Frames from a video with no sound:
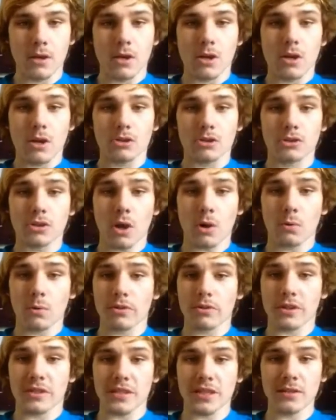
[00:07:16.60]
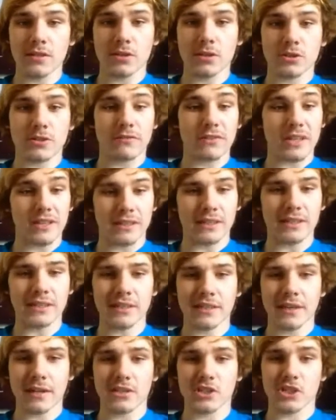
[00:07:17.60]
So, the 10 years of
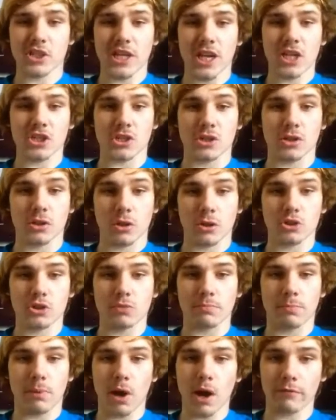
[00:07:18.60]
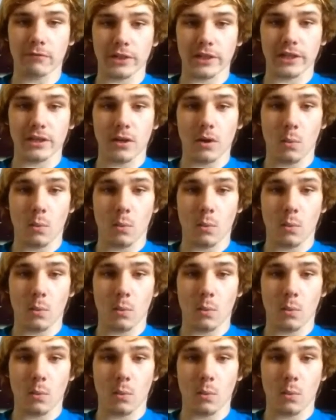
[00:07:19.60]
needed education earns you poverty